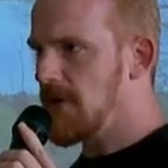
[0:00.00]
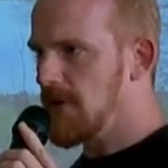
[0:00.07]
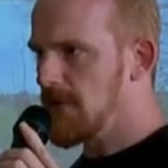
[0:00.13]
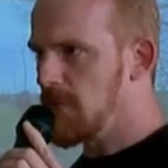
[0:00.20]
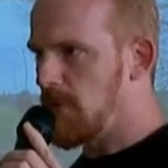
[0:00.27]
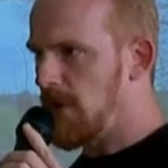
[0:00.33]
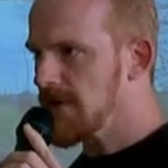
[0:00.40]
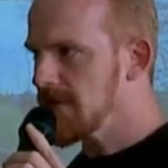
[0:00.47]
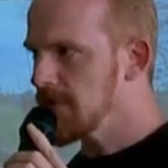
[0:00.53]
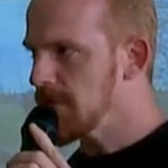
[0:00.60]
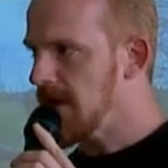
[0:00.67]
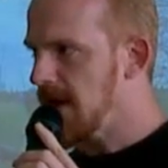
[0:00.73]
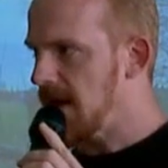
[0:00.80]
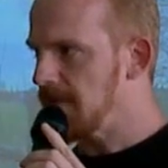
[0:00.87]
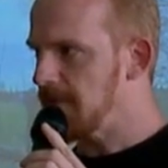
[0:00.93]
on what you
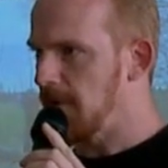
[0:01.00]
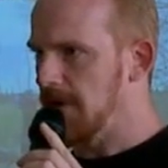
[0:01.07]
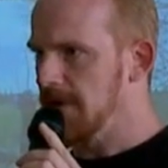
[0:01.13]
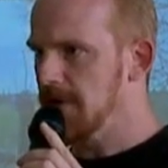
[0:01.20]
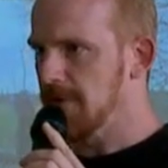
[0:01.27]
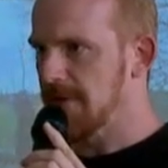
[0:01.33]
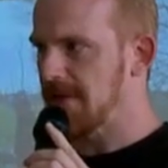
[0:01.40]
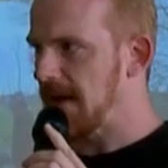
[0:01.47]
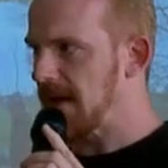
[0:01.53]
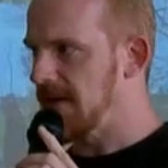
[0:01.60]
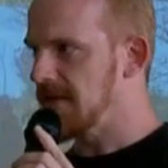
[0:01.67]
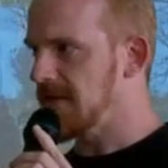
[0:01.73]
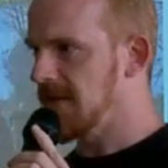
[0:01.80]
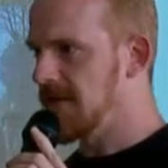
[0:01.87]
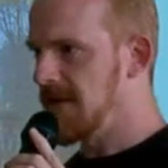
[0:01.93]
have on your
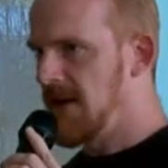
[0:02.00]
site.